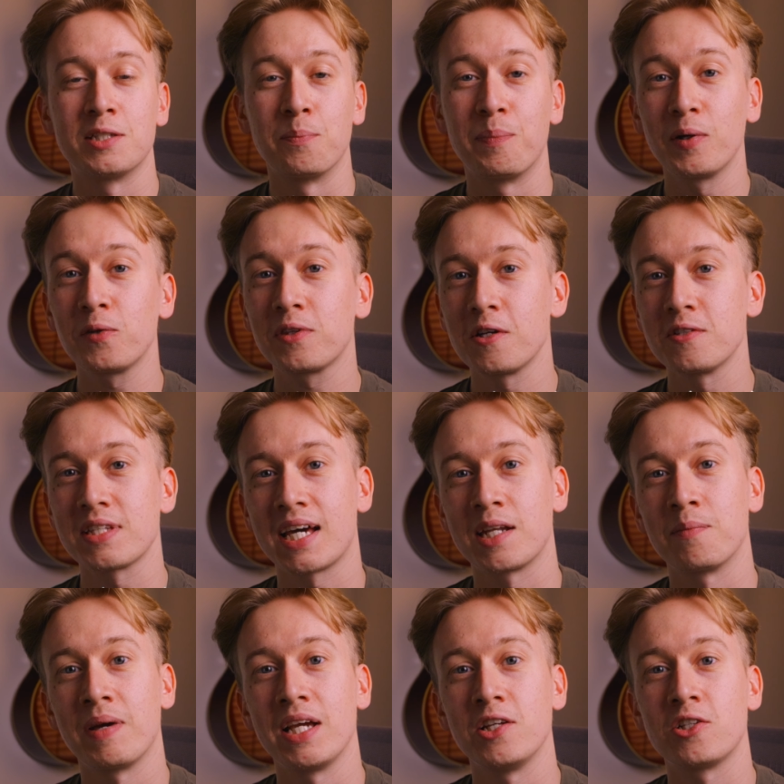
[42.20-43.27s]
to build those
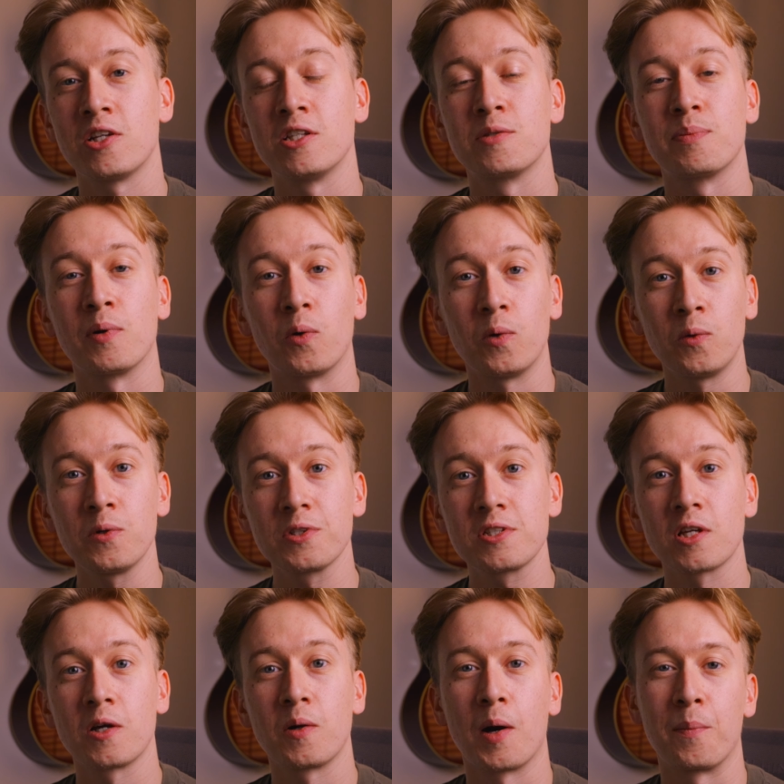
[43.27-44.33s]
animations, but
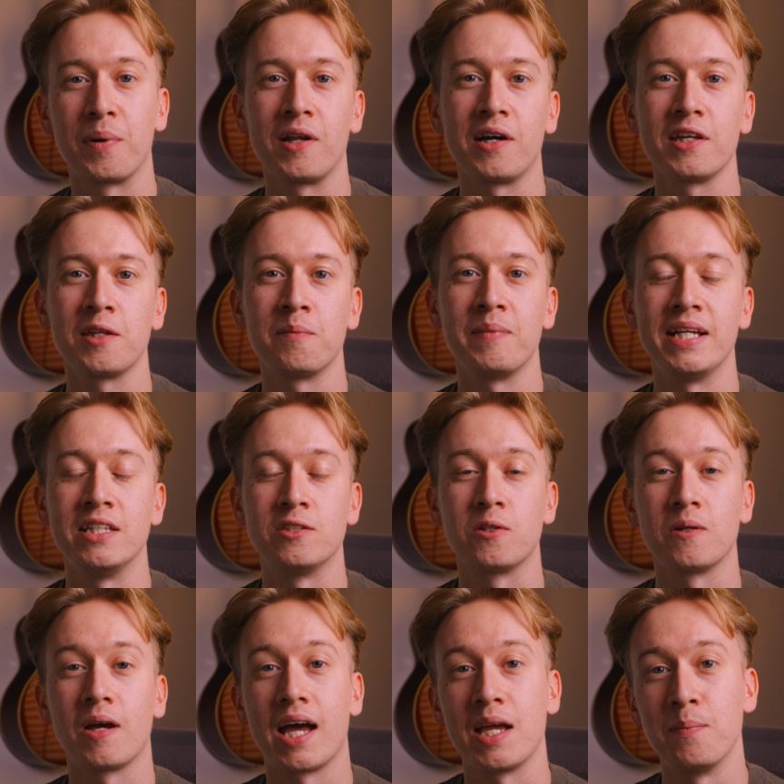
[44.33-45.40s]
also apply them
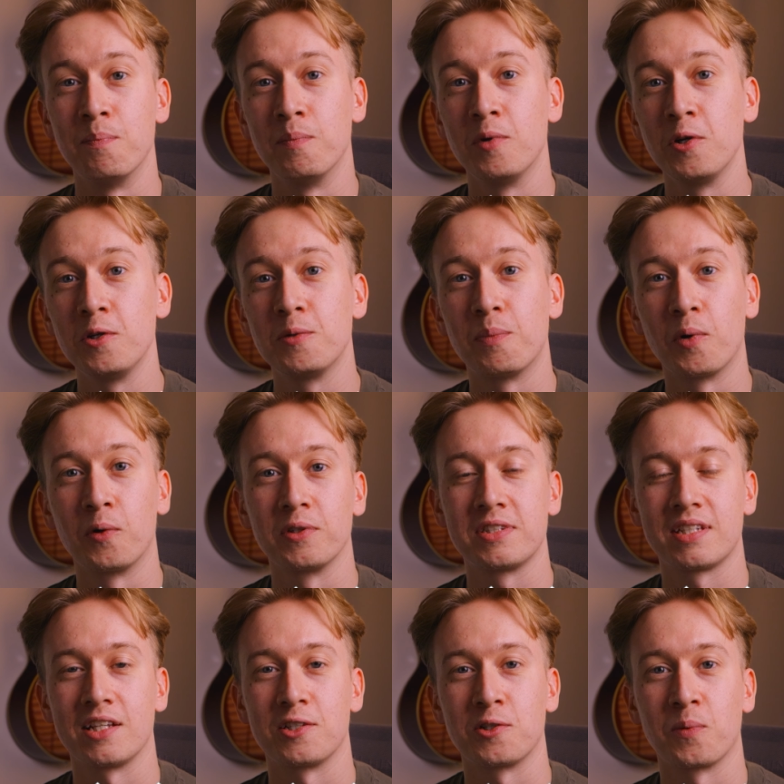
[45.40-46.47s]
into a mood board
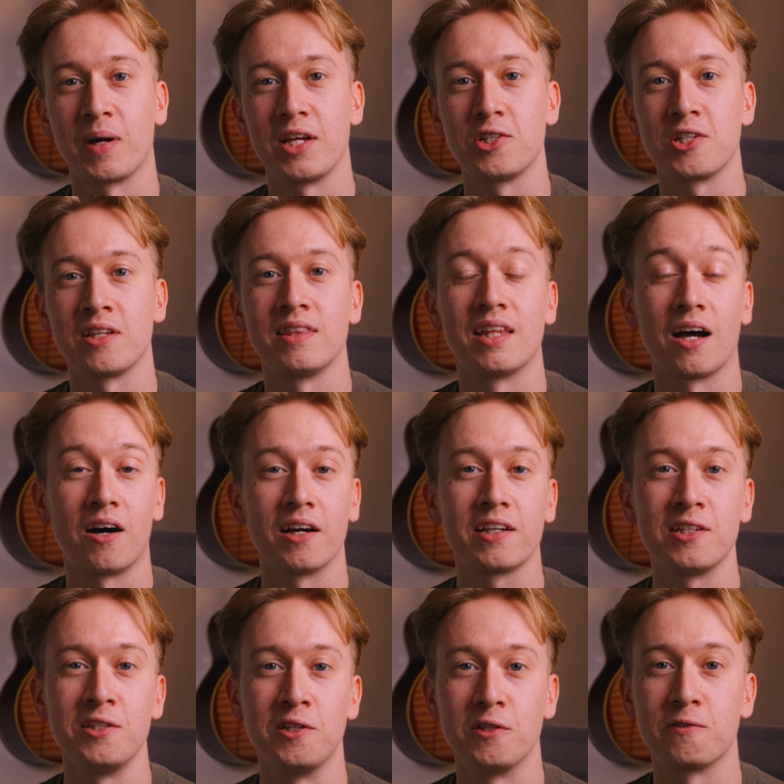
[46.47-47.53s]
situation that I
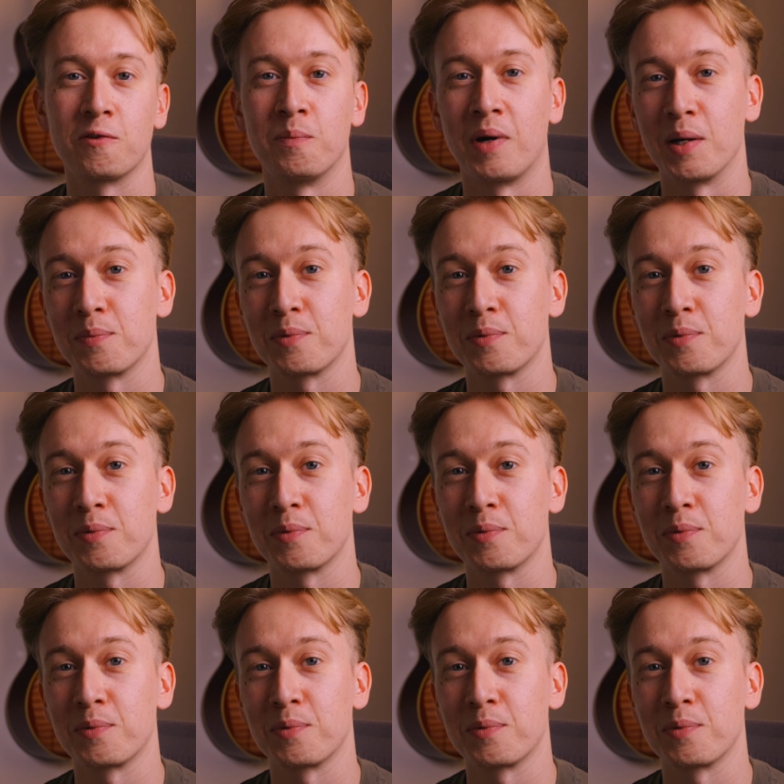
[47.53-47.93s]
can use for my